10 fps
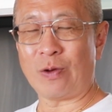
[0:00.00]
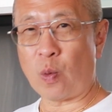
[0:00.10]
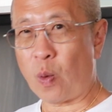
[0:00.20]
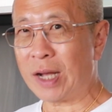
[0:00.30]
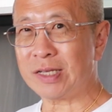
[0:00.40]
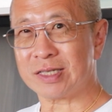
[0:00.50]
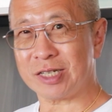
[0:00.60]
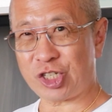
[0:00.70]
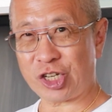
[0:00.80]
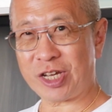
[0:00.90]
once
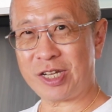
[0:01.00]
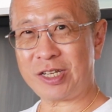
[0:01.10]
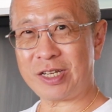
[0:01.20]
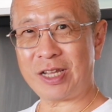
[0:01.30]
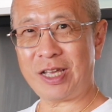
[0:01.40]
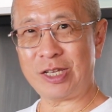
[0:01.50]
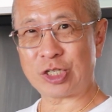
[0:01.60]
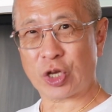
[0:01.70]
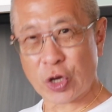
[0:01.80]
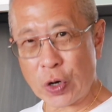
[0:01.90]
the chicken
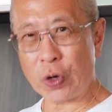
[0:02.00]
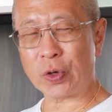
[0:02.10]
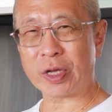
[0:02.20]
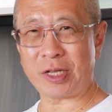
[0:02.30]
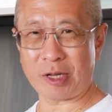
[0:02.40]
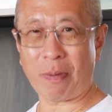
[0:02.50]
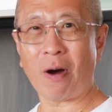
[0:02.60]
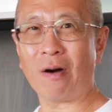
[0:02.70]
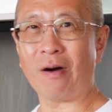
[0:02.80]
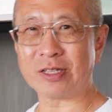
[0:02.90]
is cooked in the
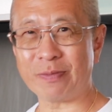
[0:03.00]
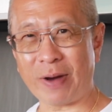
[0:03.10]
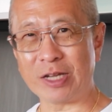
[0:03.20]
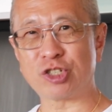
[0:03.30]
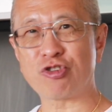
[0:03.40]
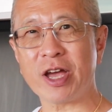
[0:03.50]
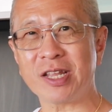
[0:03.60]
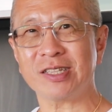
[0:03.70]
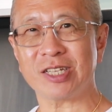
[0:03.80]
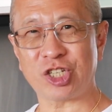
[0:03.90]
pot by
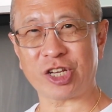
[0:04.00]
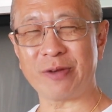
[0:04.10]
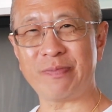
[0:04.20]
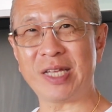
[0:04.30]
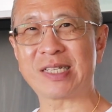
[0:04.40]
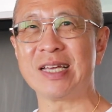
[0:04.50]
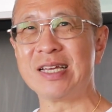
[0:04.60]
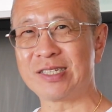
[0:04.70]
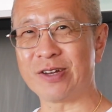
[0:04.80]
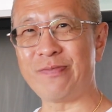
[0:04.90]
shredding the chicken meat
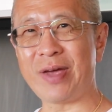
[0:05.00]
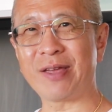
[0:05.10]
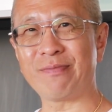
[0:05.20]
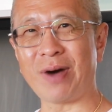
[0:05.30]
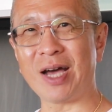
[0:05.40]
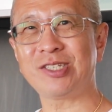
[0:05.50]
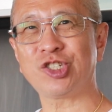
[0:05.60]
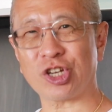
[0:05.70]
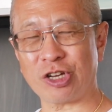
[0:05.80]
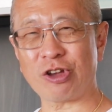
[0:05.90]
to make my
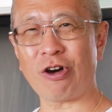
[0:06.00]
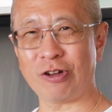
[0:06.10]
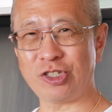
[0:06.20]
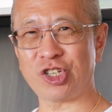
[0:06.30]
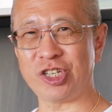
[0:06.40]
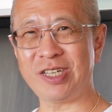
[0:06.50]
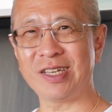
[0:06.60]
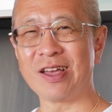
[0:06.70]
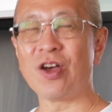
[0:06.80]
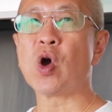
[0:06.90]
chicken congee,
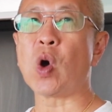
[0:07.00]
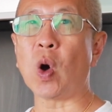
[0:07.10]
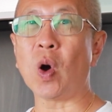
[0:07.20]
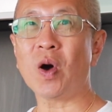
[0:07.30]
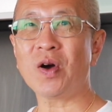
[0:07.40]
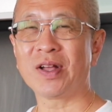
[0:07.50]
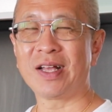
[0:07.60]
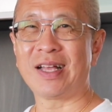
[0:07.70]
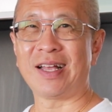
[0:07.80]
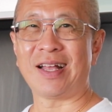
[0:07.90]
or
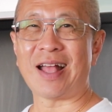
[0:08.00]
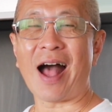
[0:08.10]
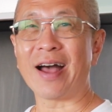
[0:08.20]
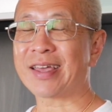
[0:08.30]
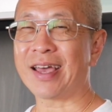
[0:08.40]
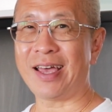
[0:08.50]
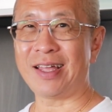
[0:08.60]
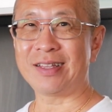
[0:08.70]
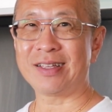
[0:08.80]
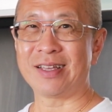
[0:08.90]
I
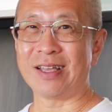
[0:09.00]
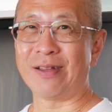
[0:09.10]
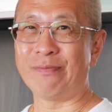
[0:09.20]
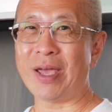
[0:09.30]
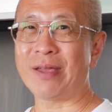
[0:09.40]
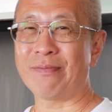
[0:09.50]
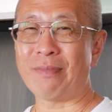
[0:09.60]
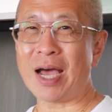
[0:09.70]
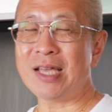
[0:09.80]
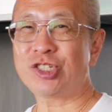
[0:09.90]
can make
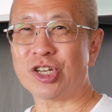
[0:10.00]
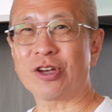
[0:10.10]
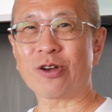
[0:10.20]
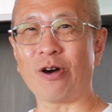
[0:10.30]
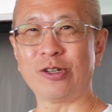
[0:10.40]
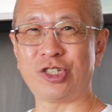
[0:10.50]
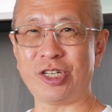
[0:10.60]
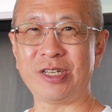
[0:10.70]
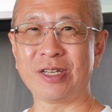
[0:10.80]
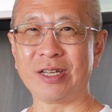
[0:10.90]
my chicken
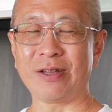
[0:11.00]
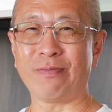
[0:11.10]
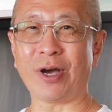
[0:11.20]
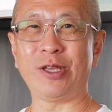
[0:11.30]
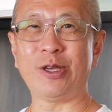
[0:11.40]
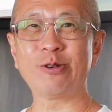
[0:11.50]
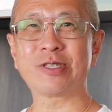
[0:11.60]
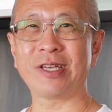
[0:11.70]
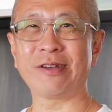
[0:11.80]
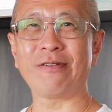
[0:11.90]
congee by
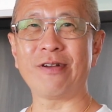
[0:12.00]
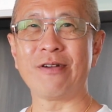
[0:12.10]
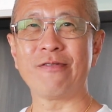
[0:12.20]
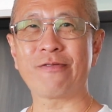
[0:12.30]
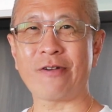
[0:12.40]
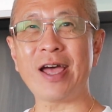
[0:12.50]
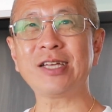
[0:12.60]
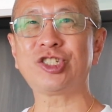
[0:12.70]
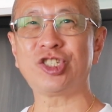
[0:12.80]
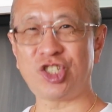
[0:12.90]
using
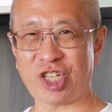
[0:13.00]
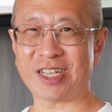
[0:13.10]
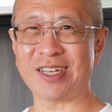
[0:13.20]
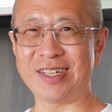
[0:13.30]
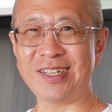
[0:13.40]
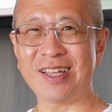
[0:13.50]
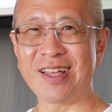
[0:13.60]
fresh chicken